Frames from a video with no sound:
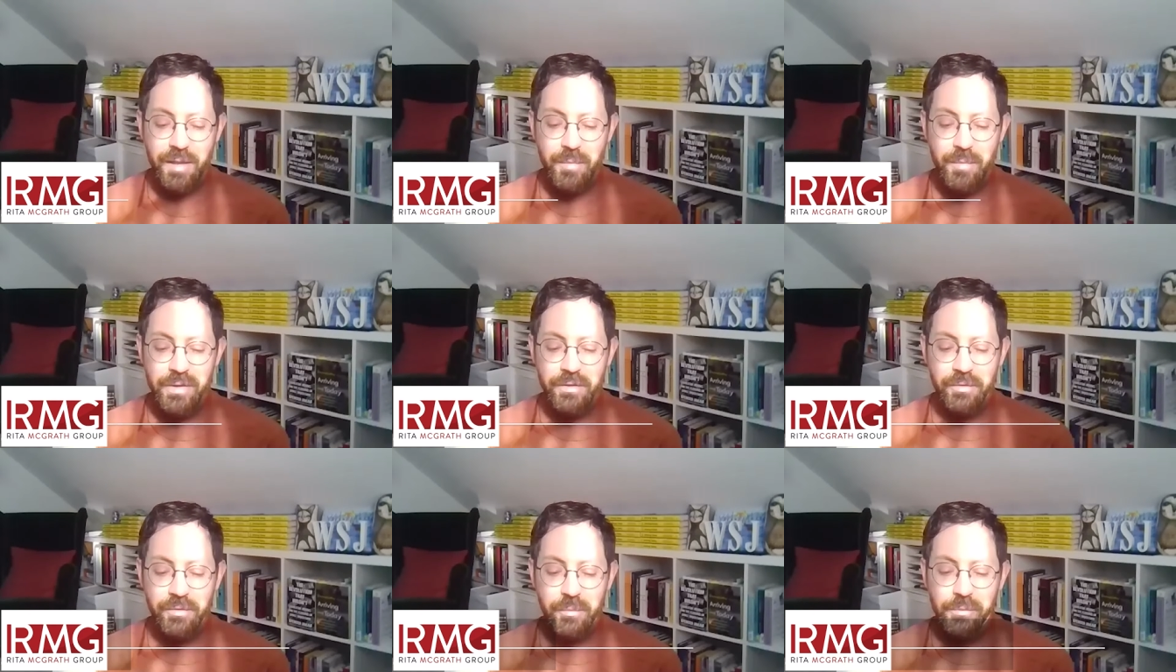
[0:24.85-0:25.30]
I
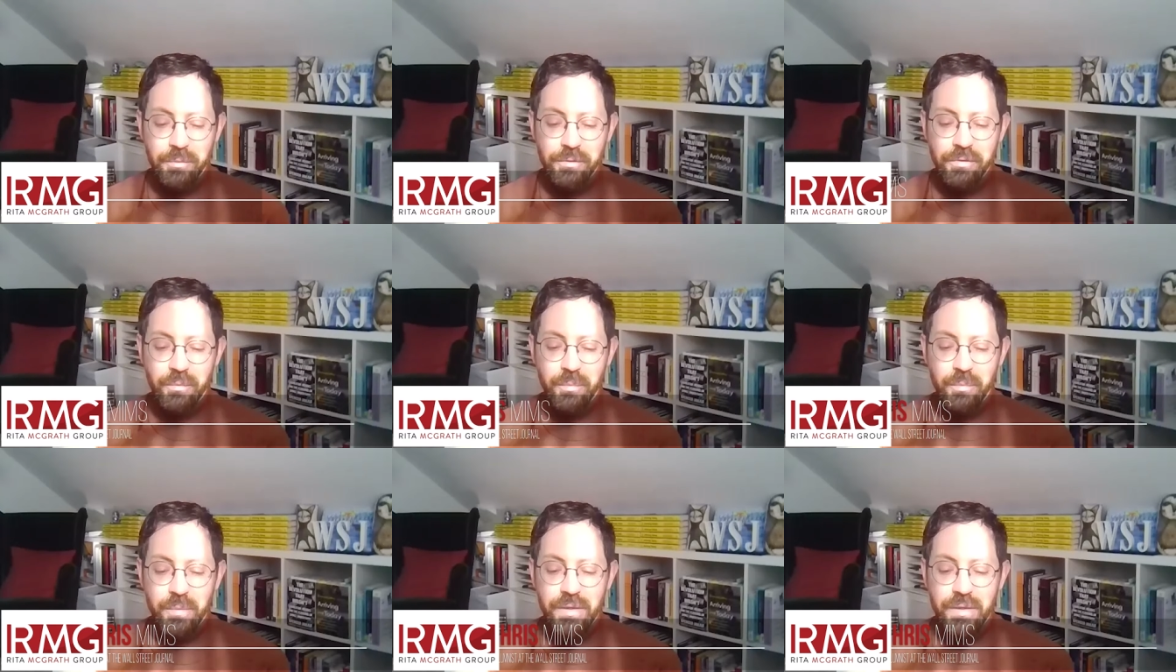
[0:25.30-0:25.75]
mean, as much
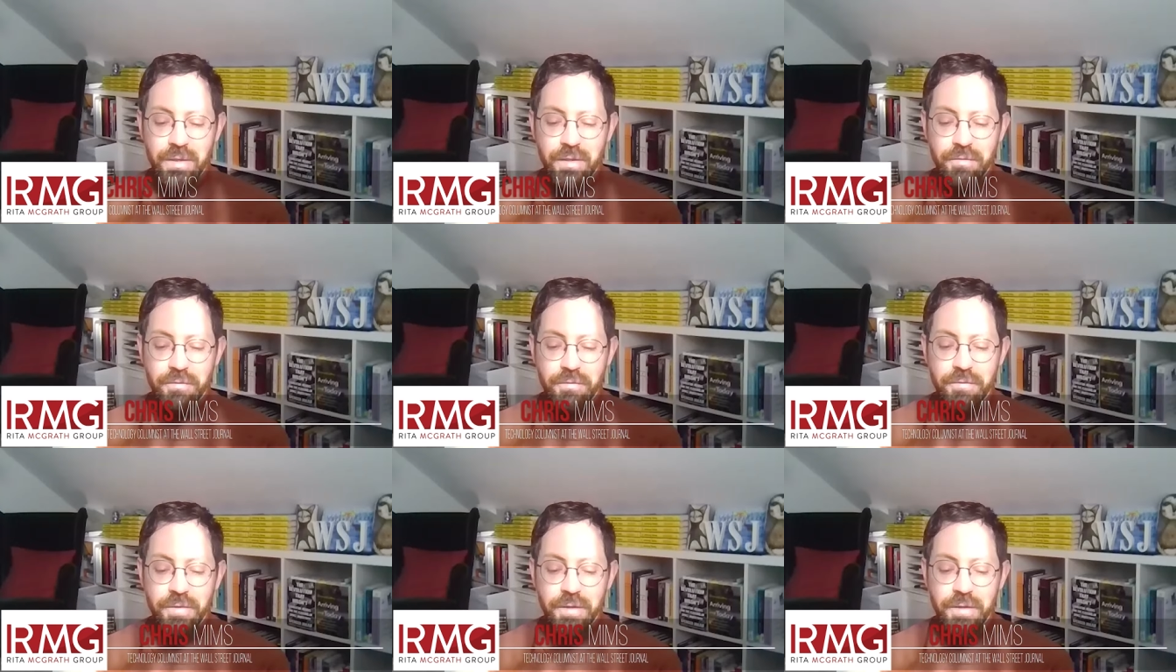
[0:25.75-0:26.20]
as we
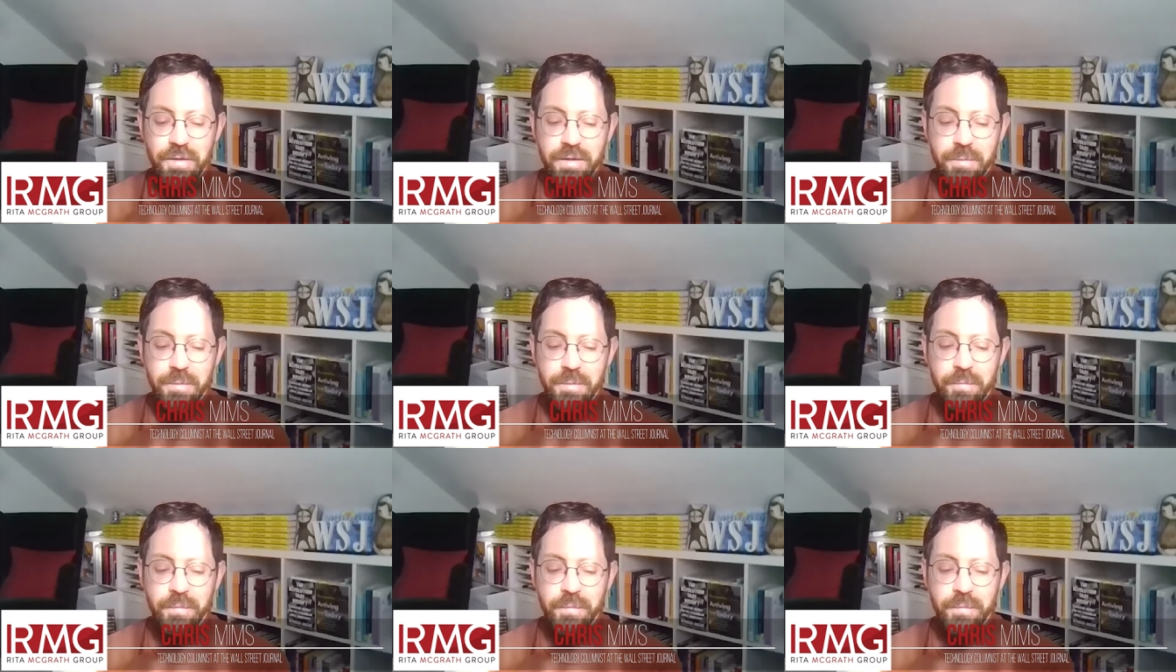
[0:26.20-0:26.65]
have
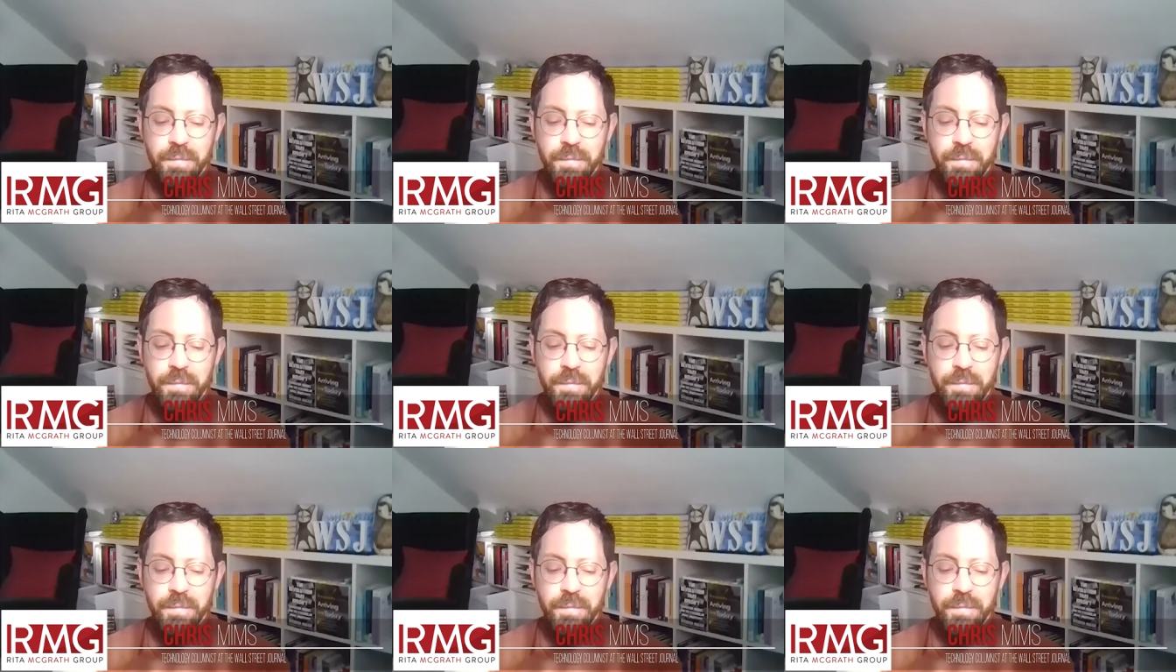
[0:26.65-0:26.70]
uh,